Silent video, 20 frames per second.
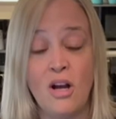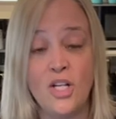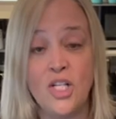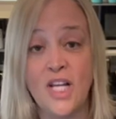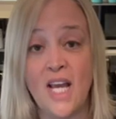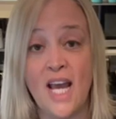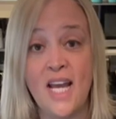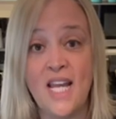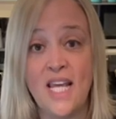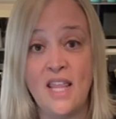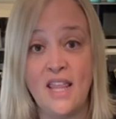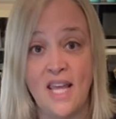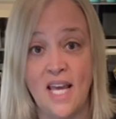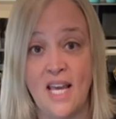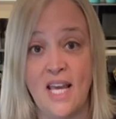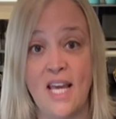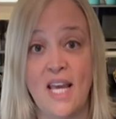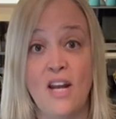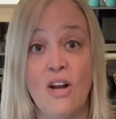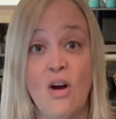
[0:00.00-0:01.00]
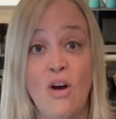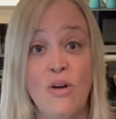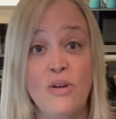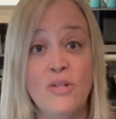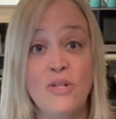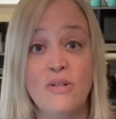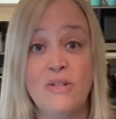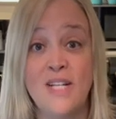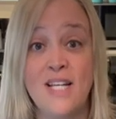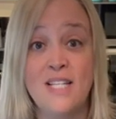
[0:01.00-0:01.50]
anything. It
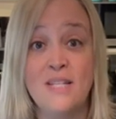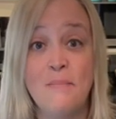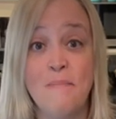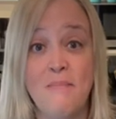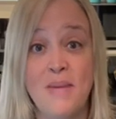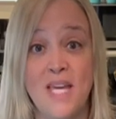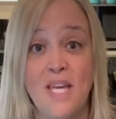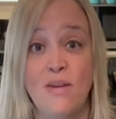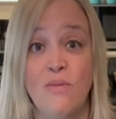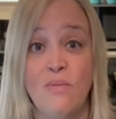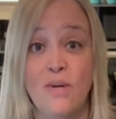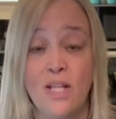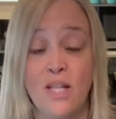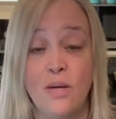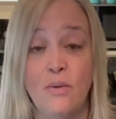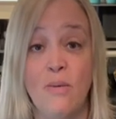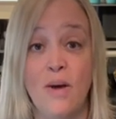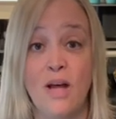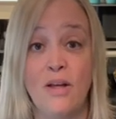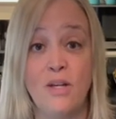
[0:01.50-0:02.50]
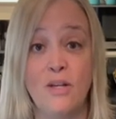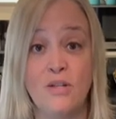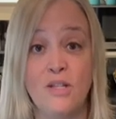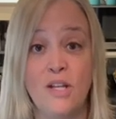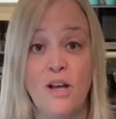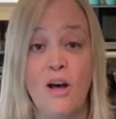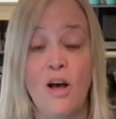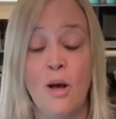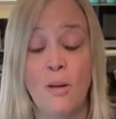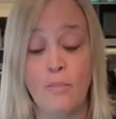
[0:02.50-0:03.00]
also does meat really well. You
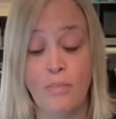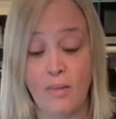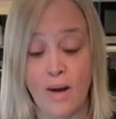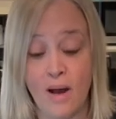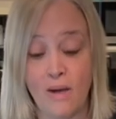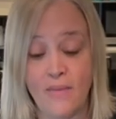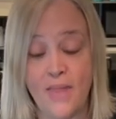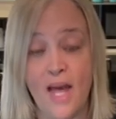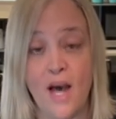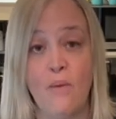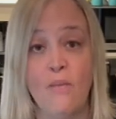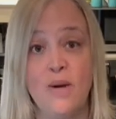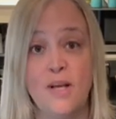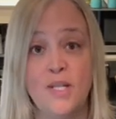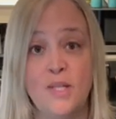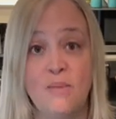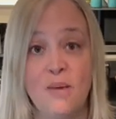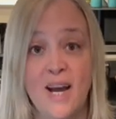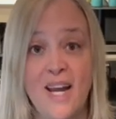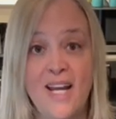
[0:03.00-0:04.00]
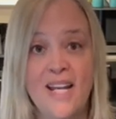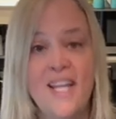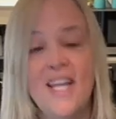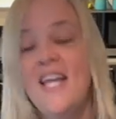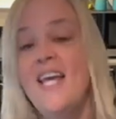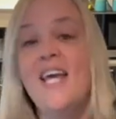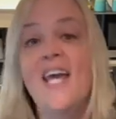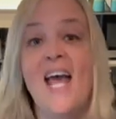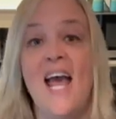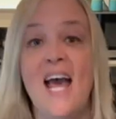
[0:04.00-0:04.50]
saw how brown that was, right?
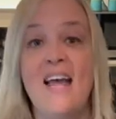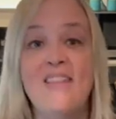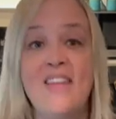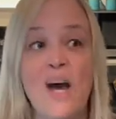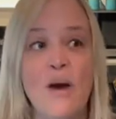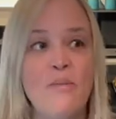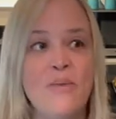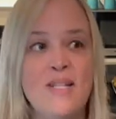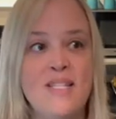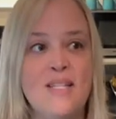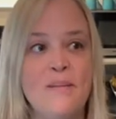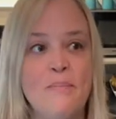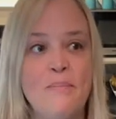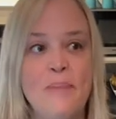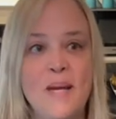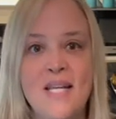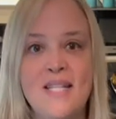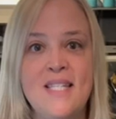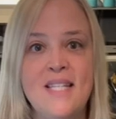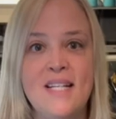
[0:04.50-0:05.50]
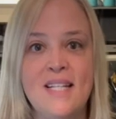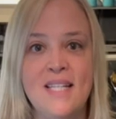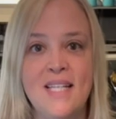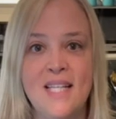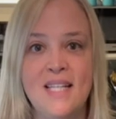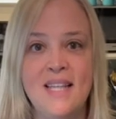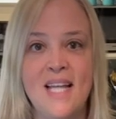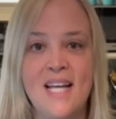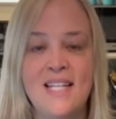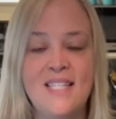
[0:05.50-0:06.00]
And that was basically
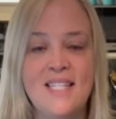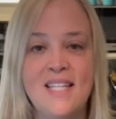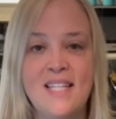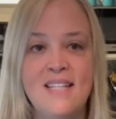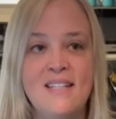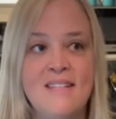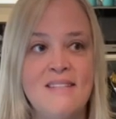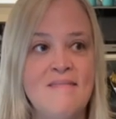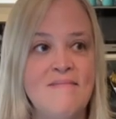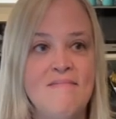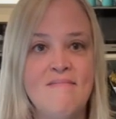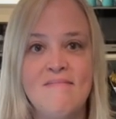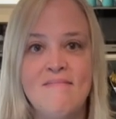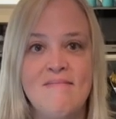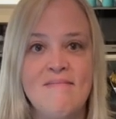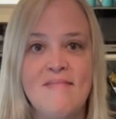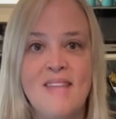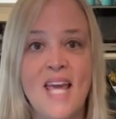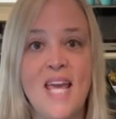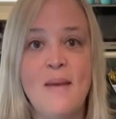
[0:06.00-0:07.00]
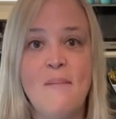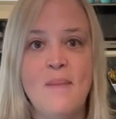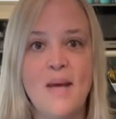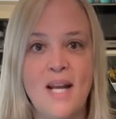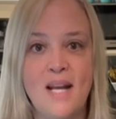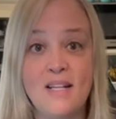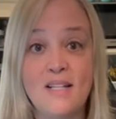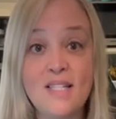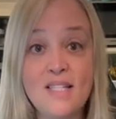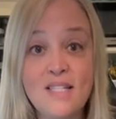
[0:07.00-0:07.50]
less than 8
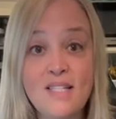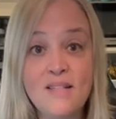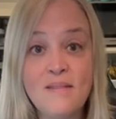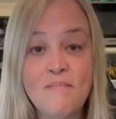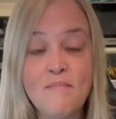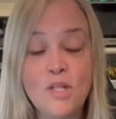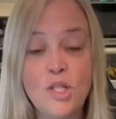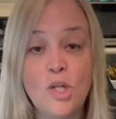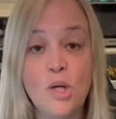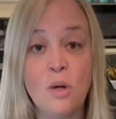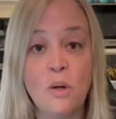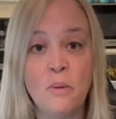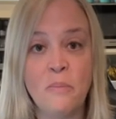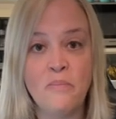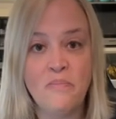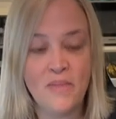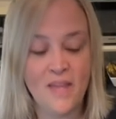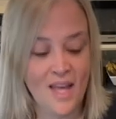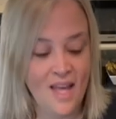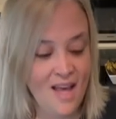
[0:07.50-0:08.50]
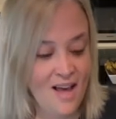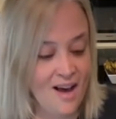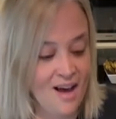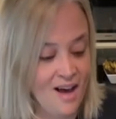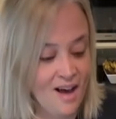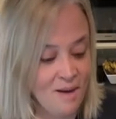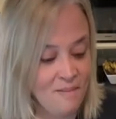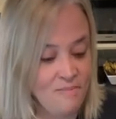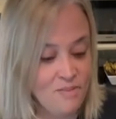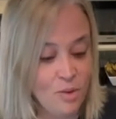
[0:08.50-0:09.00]
minutes. So
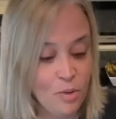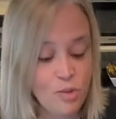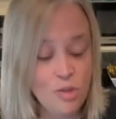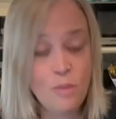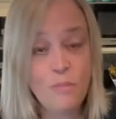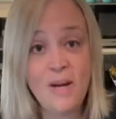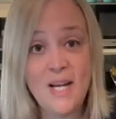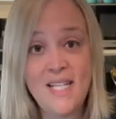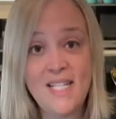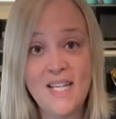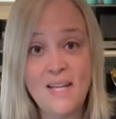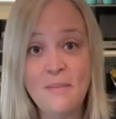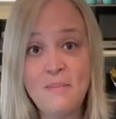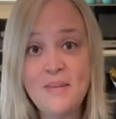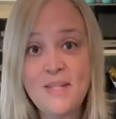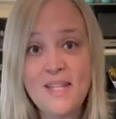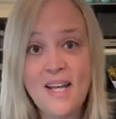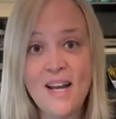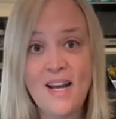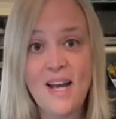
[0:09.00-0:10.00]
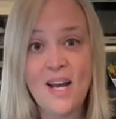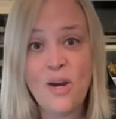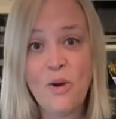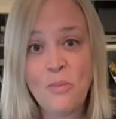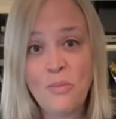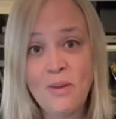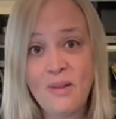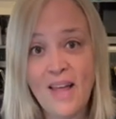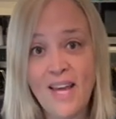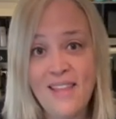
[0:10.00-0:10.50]
those are my tips, and I hope
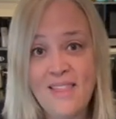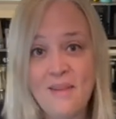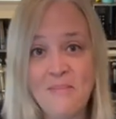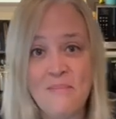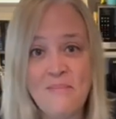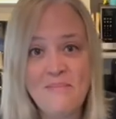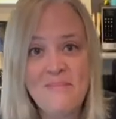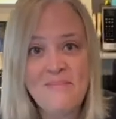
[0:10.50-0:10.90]
you like them.